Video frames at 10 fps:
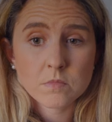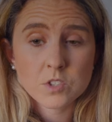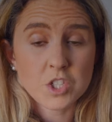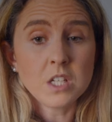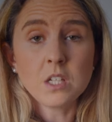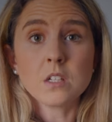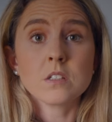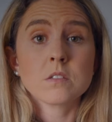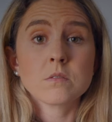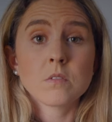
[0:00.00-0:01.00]

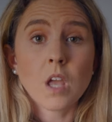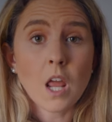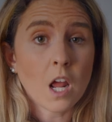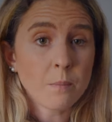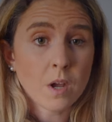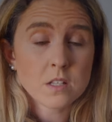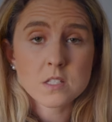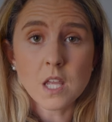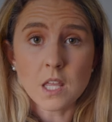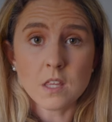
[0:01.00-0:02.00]
genius, and I'm not
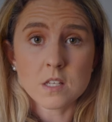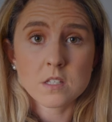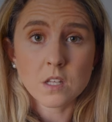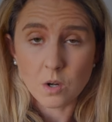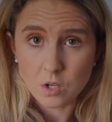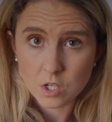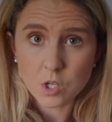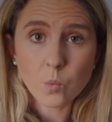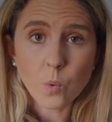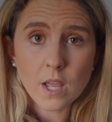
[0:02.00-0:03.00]
saying this in a
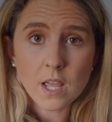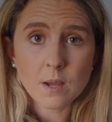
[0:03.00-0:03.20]
good way,